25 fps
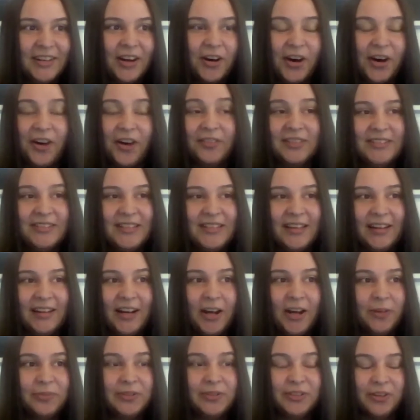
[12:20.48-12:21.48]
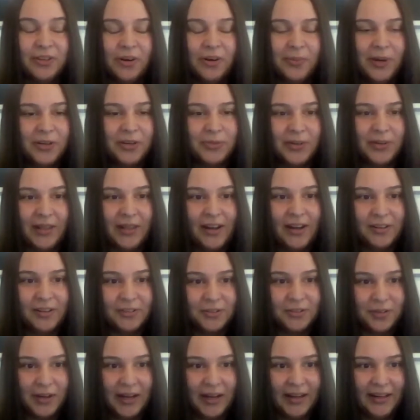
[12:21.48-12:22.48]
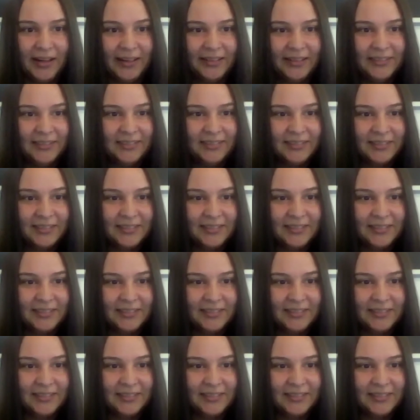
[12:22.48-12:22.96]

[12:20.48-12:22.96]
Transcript: obviously it helps so much with house training.